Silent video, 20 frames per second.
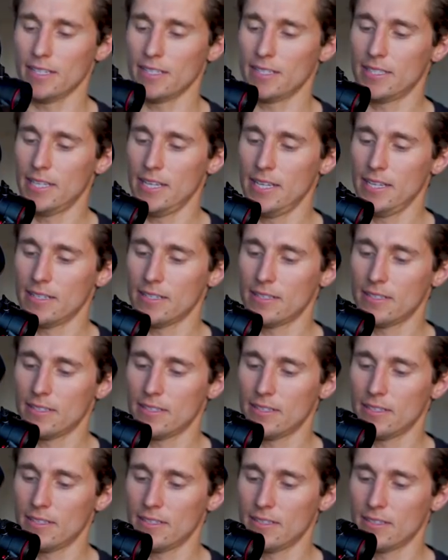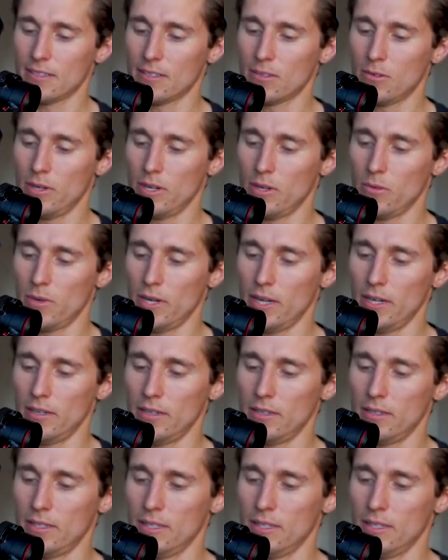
It takes quite a while.